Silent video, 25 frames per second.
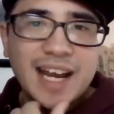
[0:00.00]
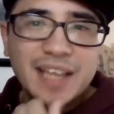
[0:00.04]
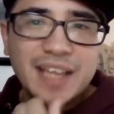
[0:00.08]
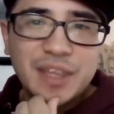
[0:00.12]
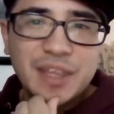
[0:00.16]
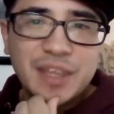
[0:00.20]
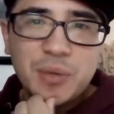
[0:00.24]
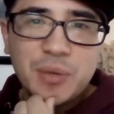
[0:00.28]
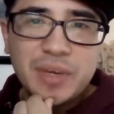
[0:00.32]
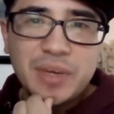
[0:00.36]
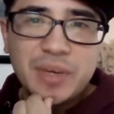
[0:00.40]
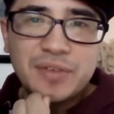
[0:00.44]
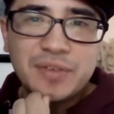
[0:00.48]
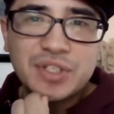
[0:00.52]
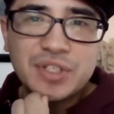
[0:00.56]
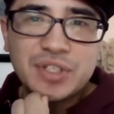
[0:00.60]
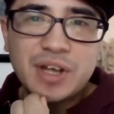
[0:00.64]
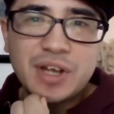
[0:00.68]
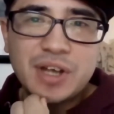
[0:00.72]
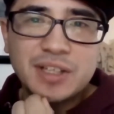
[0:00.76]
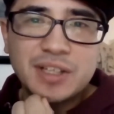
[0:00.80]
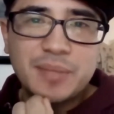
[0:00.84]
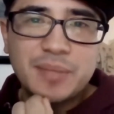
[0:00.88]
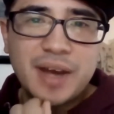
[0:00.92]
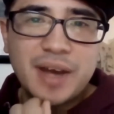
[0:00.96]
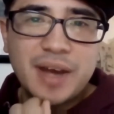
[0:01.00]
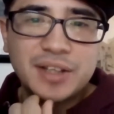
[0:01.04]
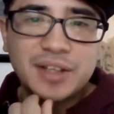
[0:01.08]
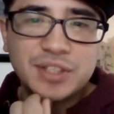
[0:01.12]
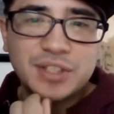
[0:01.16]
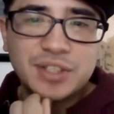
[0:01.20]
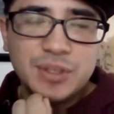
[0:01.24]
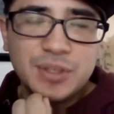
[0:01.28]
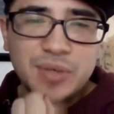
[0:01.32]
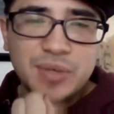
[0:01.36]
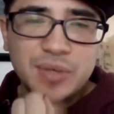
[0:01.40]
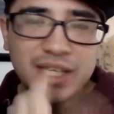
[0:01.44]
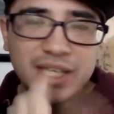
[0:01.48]
I think we even talked about it
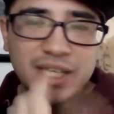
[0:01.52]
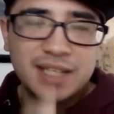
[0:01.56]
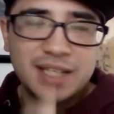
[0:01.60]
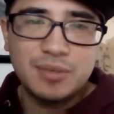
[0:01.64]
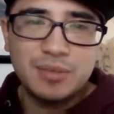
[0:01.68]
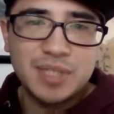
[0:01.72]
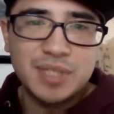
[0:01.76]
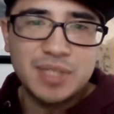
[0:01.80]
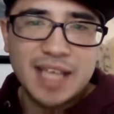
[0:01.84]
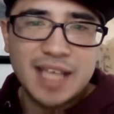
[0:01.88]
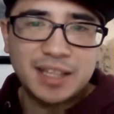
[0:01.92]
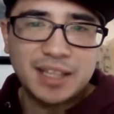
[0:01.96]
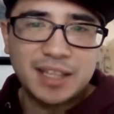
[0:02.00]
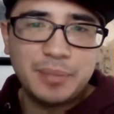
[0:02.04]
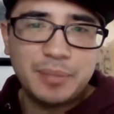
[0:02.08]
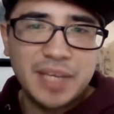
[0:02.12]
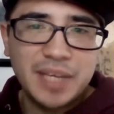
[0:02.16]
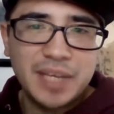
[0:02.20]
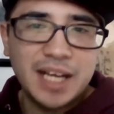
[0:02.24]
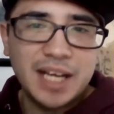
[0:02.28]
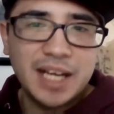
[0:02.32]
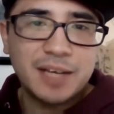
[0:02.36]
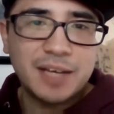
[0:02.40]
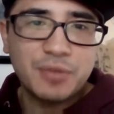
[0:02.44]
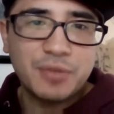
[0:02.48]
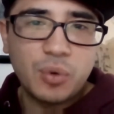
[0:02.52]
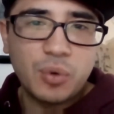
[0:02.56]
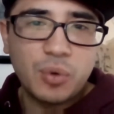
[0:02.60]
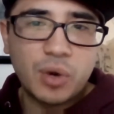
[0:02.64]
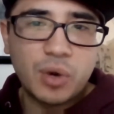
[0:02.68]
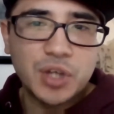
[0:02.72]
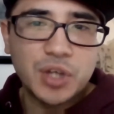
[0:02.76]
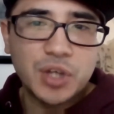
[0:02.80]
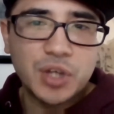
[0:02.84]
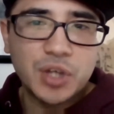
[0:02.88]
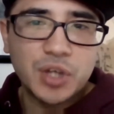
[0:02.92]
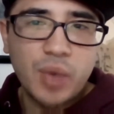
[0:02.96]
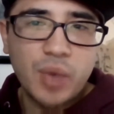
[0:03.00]
too. It was at the beginning of the
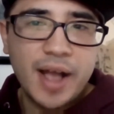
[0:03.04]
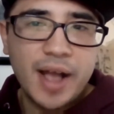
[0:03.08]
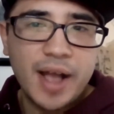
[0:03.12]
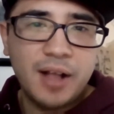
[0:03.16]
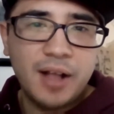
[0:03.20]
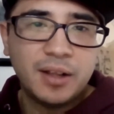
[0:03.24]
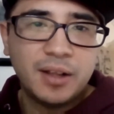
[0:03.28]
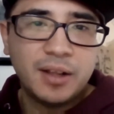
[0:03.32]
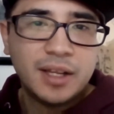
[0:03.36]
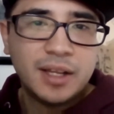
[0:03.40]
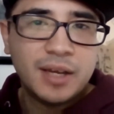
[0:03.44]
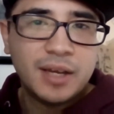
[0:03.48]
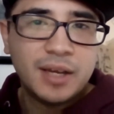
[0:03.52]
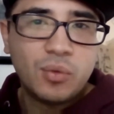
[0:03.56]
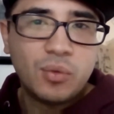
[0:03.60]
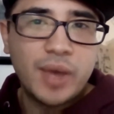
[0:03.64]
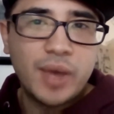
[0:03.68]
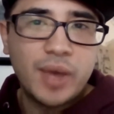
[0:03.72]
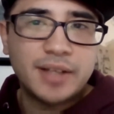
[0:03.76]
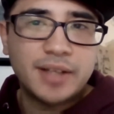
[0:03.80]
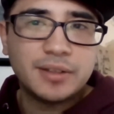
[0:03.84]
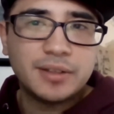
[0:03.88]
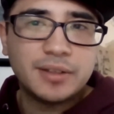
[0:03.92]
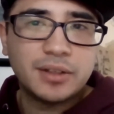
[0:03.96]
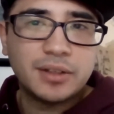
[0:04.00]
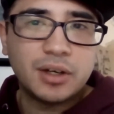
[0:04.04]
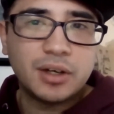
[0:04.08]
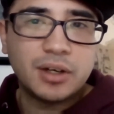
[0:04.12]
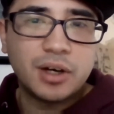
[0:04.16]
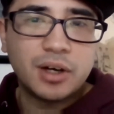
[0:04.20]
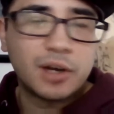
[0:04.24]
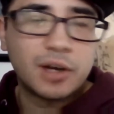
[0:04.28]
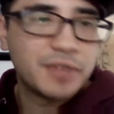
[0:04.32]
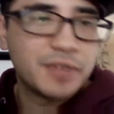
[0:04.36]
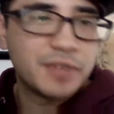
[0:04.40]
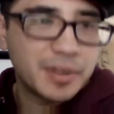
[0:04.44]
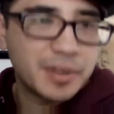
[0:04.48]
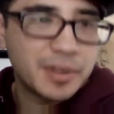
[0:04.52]
war as well, when
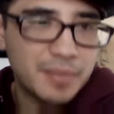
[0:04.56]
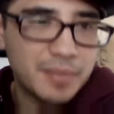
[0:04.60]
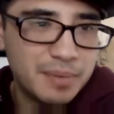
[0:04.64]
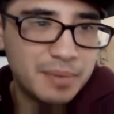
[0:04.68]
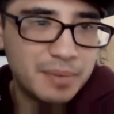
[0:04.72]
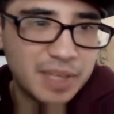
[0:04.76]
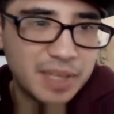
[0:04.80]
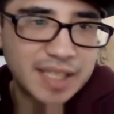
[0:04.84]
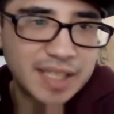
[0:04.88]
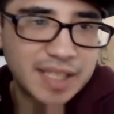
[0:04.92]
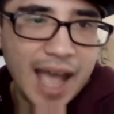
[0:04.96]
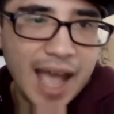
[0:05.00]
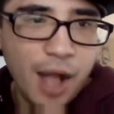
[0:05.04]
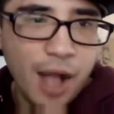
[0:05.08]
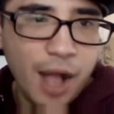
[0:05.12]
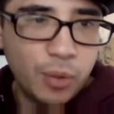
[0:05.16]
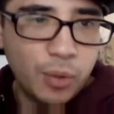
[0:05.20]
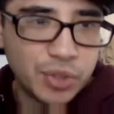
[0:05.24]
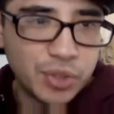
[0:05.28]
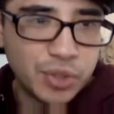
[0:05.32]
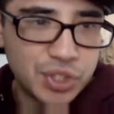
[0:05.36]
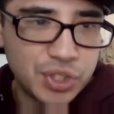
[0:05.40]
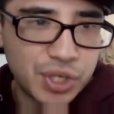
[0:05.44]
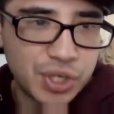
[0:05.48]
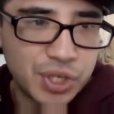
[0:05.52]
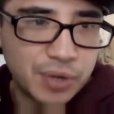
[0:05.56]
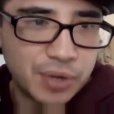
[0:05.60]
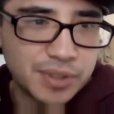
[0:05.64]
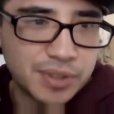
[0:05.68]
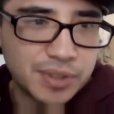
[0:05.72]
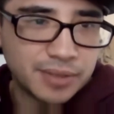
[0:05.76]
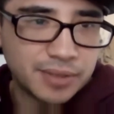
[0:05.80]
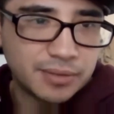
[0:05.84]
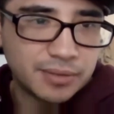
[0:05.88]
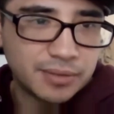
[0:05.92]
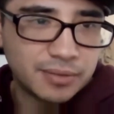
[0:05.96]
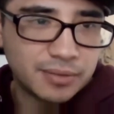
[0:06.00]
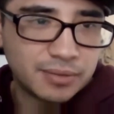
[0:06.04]
Irvin McDowell was
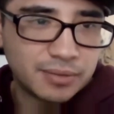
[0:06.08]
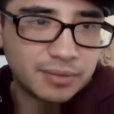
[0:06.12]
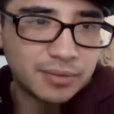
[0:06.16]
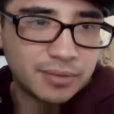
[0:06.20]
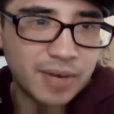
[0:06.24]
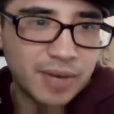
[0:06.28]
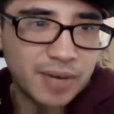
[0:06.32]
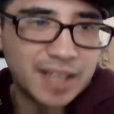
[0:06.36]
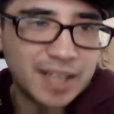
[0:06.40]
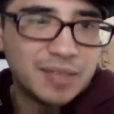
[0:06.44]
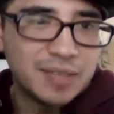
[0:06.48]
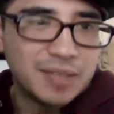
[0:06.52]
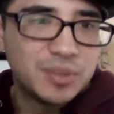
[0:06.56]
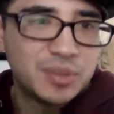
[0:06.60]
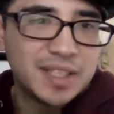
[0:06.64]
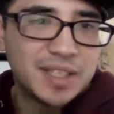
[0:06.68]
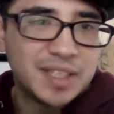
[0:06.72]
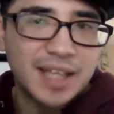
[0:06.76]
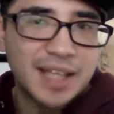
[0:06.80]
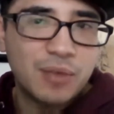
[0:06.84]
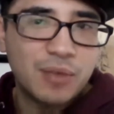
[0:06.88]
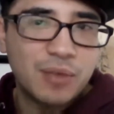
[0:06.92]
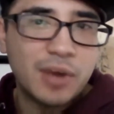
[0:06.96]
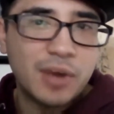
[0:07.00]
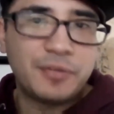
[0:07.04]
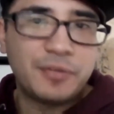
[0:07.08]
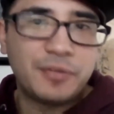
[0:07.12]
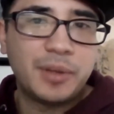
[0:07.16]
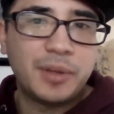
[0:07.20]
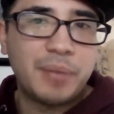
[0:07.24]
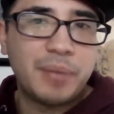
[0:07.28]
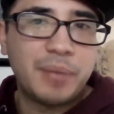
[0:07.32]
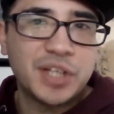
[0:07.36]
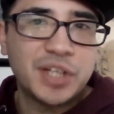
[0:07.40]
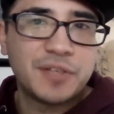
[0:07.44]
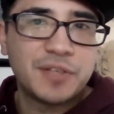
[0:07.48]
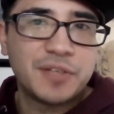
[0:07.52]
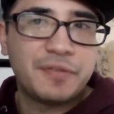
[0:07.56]
chosen, right? Didn't that ruffle a
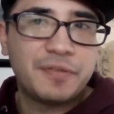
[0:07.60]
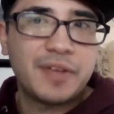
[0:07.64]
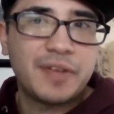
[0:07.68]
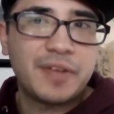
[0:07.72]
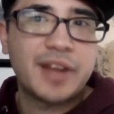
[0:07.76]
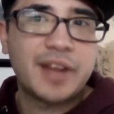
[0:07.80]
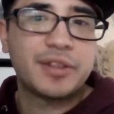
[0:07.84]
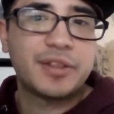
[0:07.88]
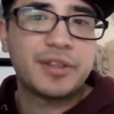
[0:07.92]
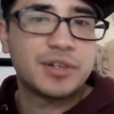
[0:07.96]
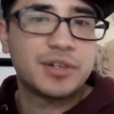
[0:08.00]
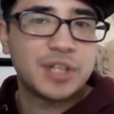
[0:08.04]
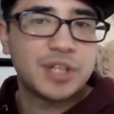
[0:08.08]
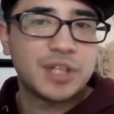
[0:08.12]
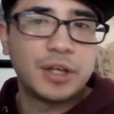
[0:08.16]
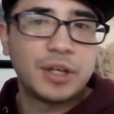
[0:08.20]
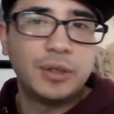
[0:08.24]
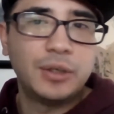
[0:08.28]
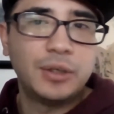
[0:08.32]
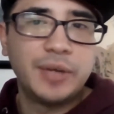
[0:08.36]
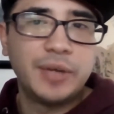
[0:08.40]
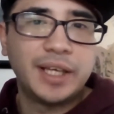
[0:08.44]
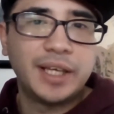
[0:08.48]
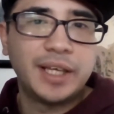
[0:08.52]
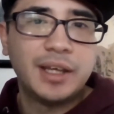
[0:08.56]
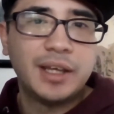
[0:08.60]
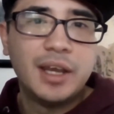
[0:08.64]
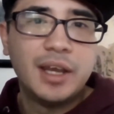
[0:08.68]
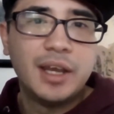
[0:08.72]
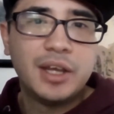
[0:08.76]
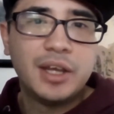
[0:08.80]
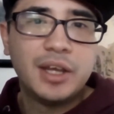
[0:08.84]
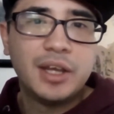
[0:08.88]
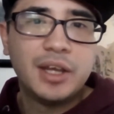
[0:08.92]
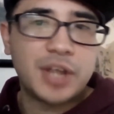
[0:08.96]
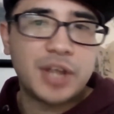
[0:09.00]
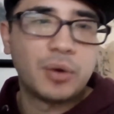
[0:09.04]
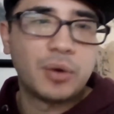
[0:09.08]
bunch of feathers, including
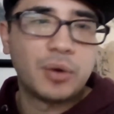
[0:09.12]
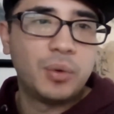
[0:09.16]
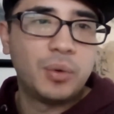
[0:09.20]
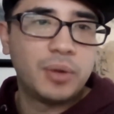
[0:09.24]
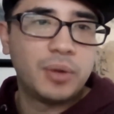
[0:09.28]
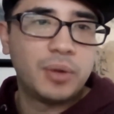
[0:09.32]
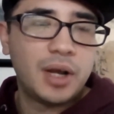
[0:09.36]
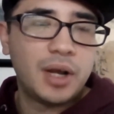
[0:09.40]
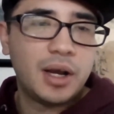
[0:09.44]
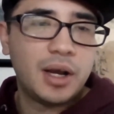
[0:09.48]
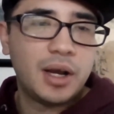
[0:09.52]
General